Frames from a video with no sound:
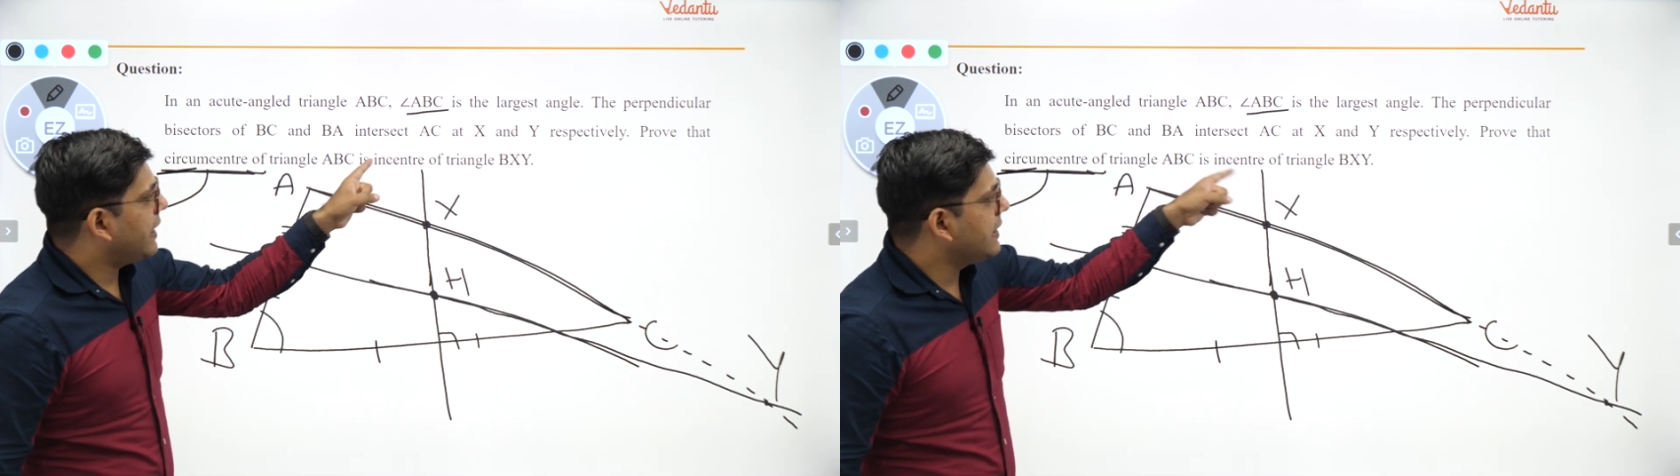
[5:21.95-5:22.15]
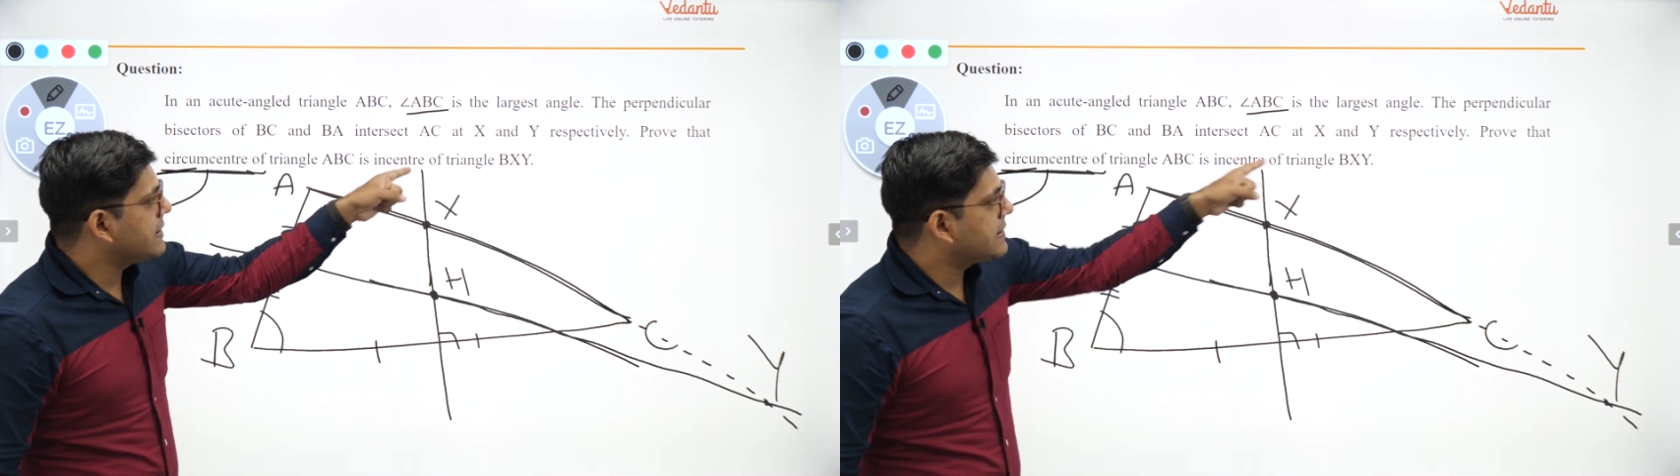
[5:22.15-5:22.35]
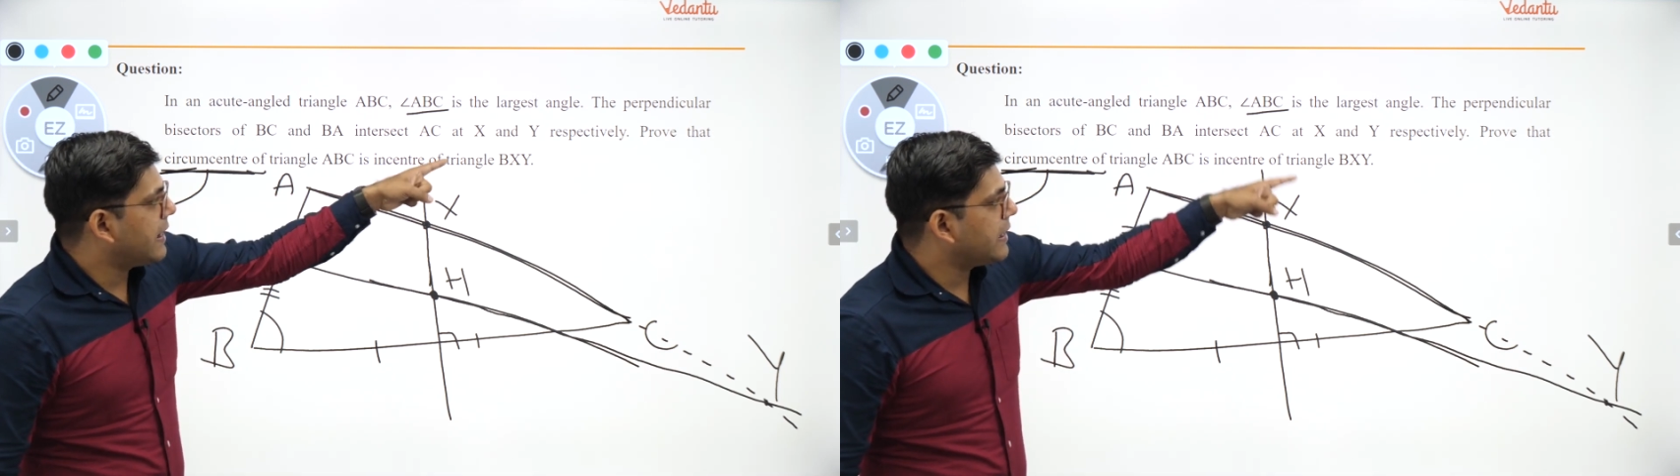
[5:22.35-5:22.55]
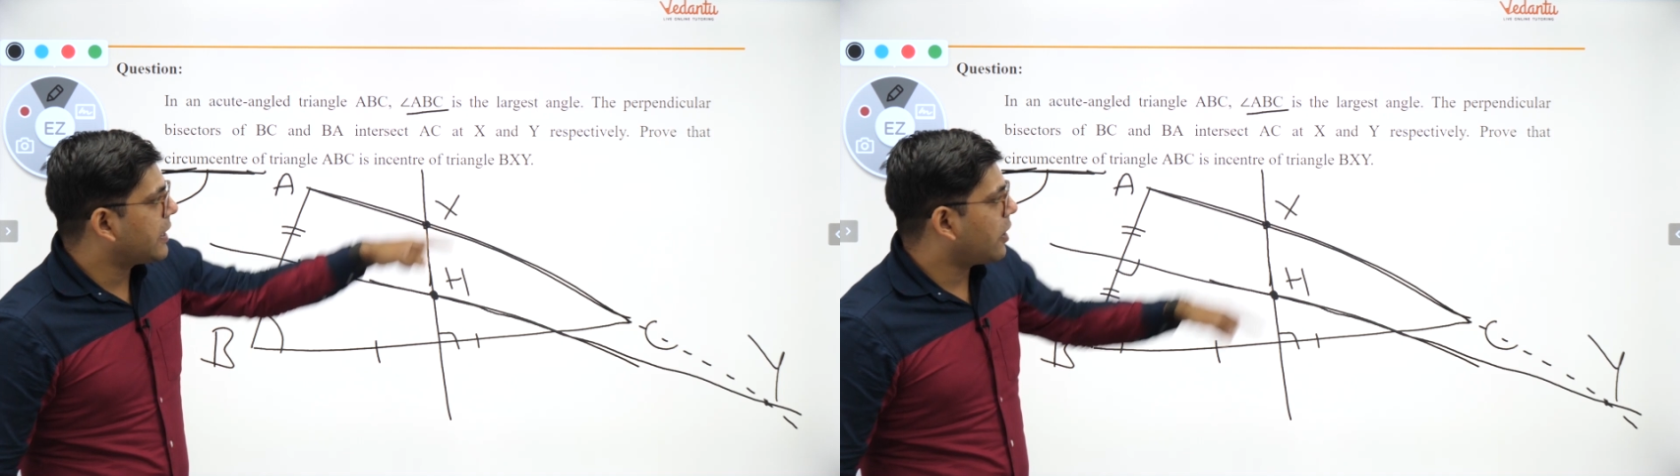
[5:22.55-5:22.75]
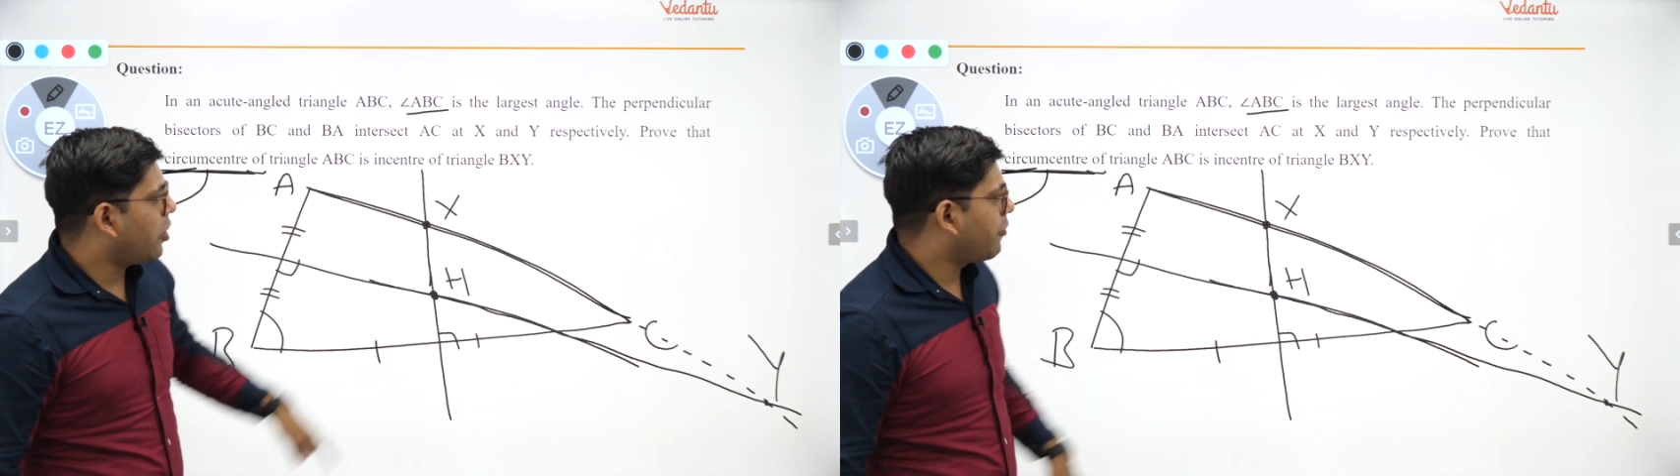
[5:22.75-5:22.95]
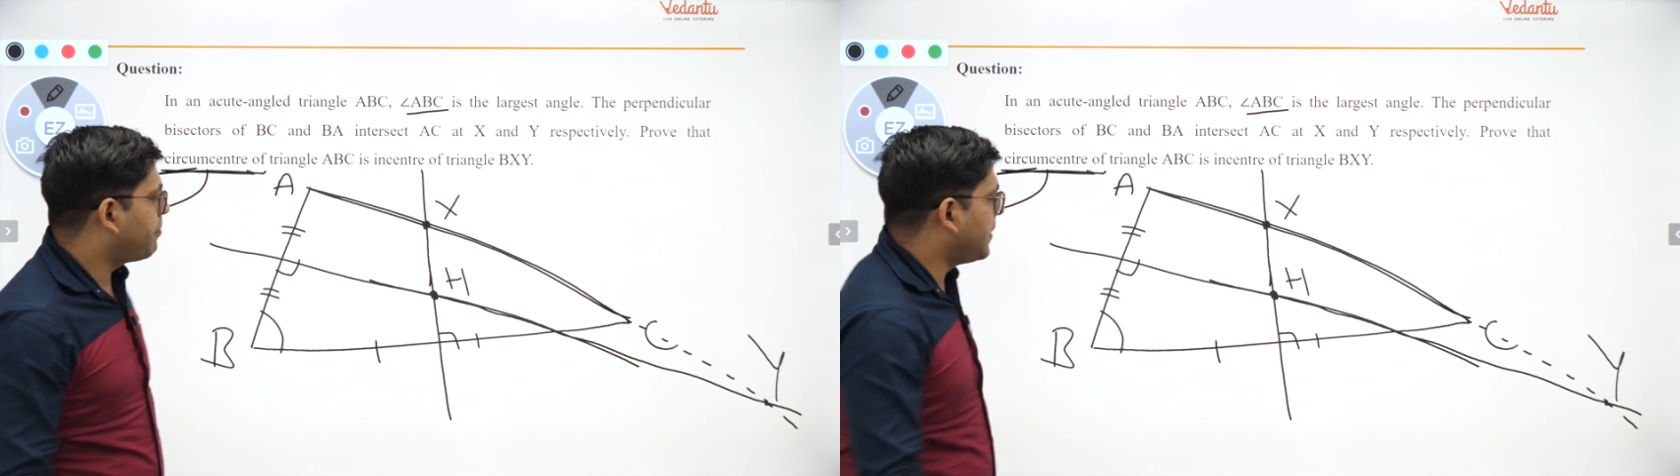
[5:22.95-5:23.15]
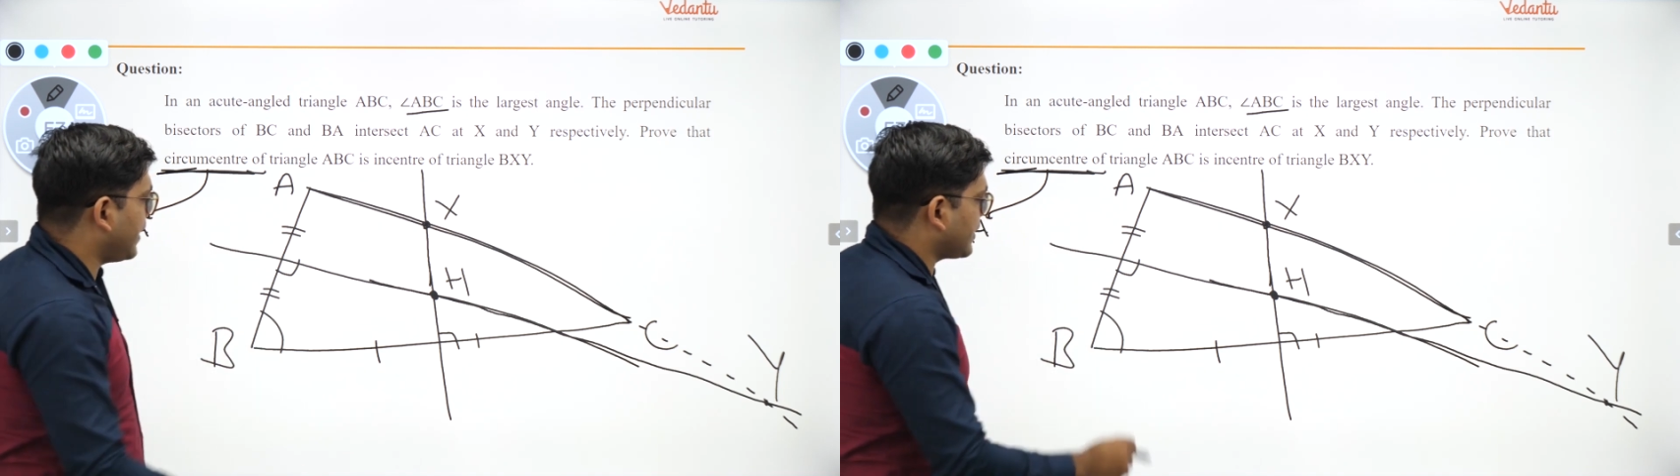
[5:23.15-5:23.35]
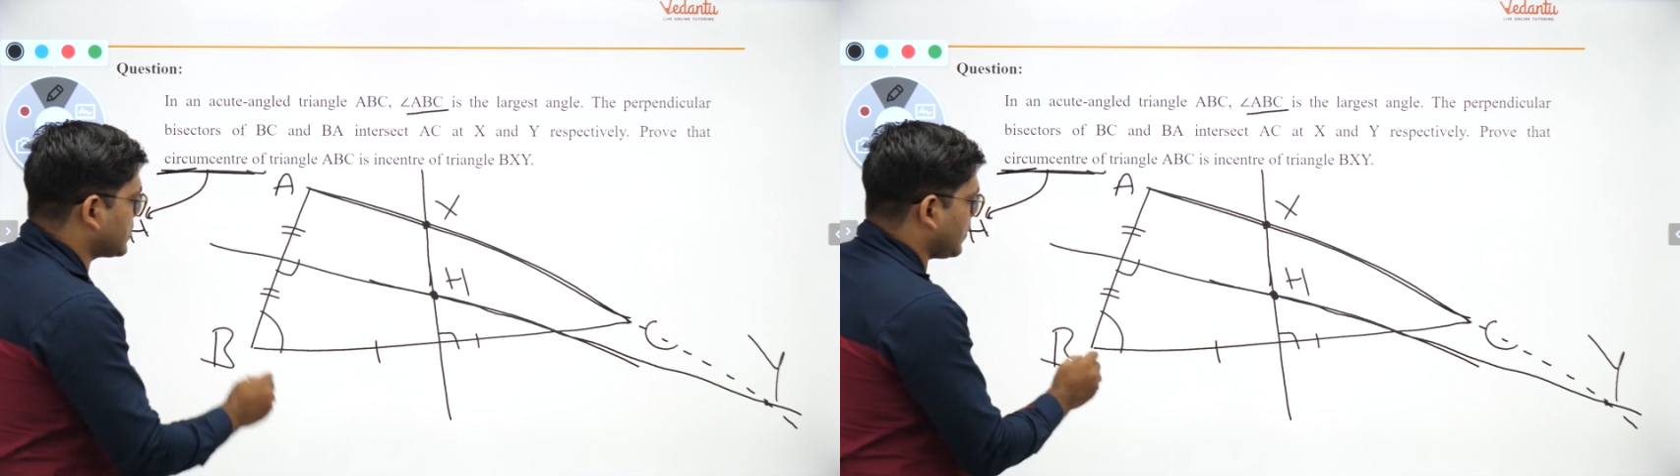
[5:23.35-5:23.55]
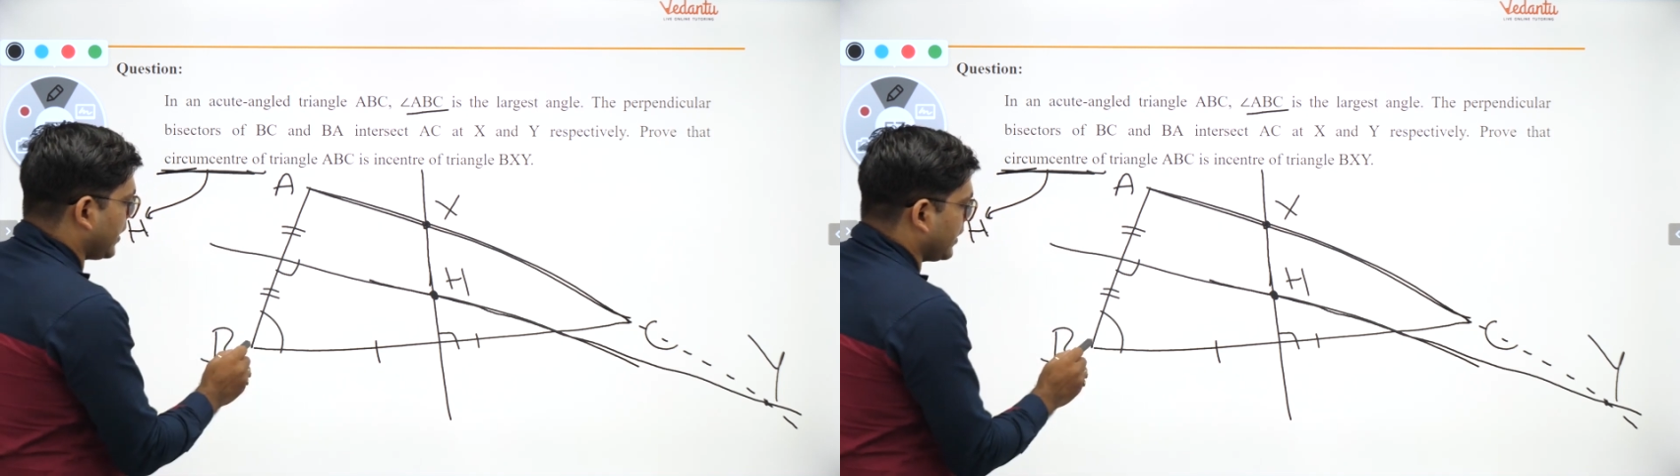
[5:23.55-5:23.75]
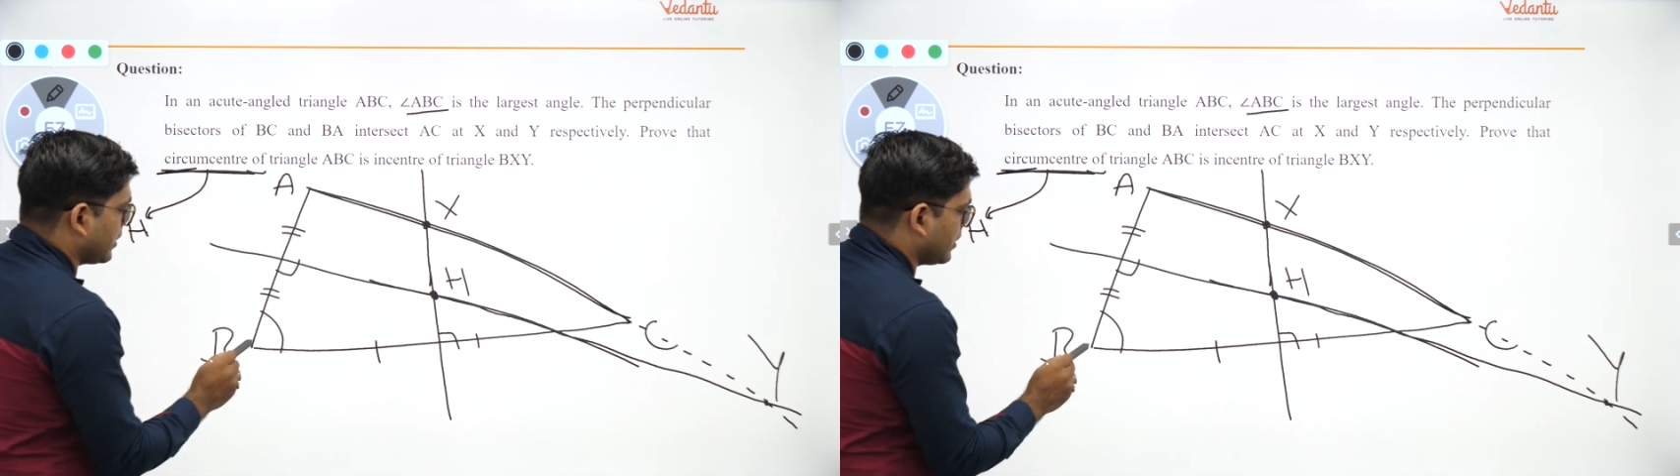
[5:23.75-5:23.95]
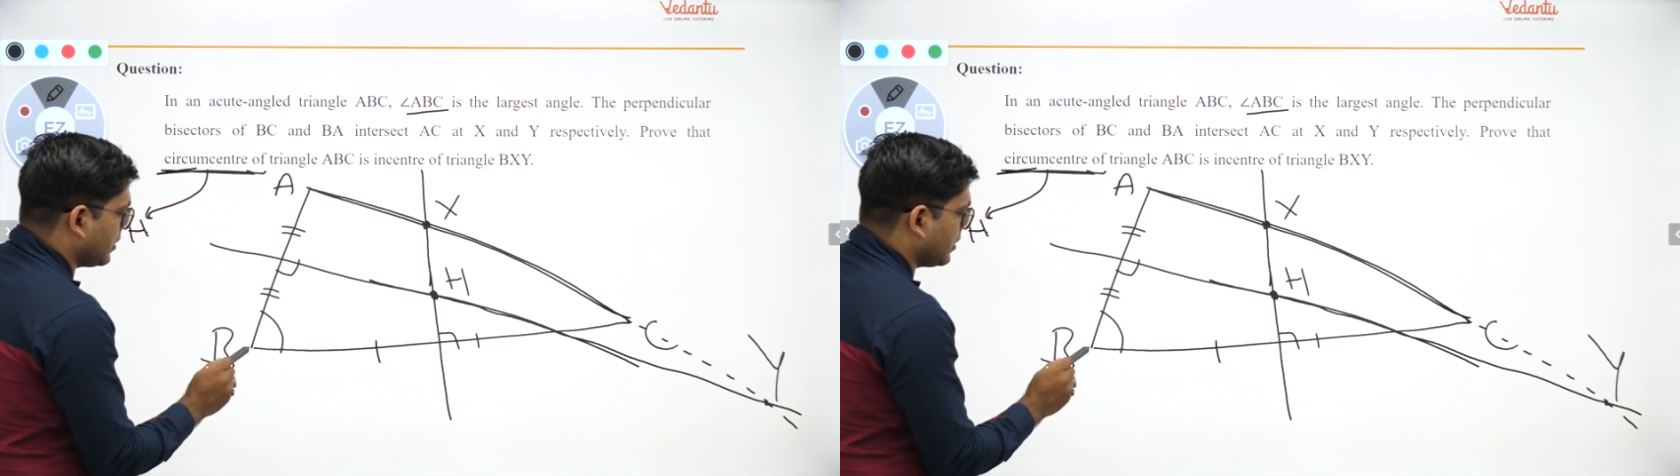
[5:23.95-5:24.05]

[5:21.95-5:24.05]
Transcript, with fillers: in center of BXY.